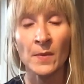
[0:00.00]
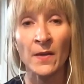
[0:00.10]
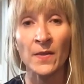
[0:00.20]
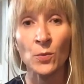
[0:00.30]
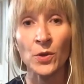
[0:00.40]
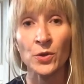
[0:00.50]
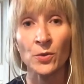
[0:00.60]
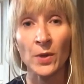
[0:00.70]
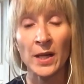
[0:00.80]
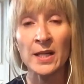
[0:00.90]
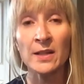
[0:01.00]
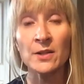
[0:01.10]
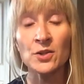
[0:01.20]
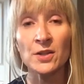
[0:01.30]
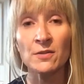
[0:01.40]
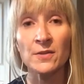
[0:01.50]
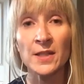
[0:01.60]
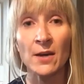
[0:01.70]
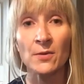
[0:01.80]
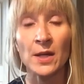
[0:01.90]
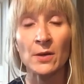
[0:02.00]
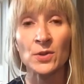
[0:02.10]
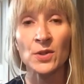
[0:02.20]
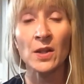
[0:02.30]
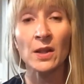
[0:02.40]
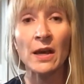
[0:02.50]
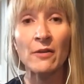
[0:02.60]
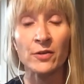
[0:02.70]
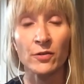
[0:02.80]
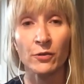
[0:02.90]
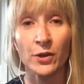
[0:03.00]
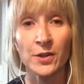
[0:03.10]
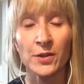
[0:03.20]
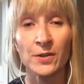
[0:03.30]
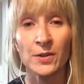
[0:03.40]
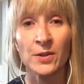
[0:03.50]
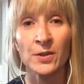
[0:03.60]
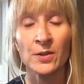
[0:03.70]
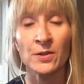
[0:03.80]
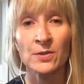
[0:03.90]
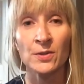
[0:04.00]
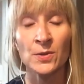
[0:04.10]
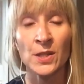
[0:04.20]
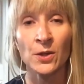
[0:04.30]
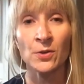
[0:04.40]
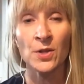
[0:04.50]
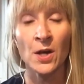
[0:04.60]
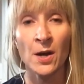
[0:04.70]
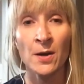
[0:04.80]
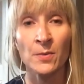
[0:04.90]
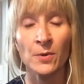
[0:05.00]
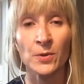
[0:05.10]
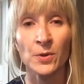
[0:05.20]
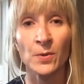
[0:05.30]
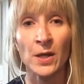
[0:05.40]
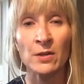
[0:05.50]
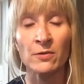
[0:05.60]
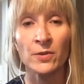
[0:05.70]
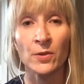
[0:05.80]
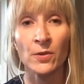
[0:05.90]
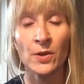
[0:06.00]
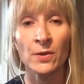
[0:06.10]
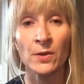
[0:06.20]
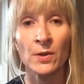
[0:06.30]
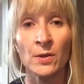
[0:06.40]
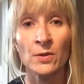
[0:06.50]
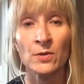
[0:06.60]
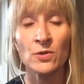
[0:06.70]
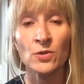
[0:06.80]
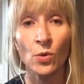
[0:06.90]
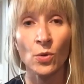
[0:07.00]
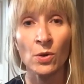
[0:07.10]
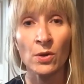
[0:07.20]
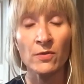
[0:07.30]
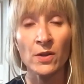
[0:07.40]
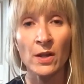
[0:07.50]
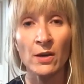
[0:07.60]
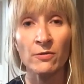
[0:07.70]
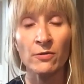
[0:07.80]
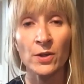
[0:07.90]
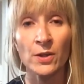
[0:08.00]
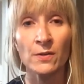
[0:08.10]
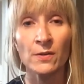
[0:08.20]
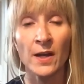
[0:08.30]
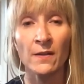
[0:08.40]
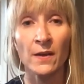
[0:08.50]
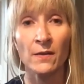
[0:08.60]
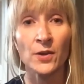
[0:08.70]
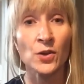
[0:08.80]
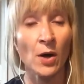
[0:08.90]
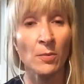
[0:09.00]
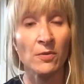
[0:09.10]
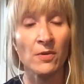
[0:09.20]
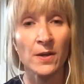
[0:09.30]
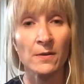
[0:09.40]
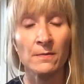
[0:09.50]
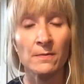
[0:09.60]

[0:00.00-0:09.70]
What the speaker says: And then when you're ready, let's shift down now to the left foot. So take your time, but when you're ready, feel the sole of the left foot and then the top of it.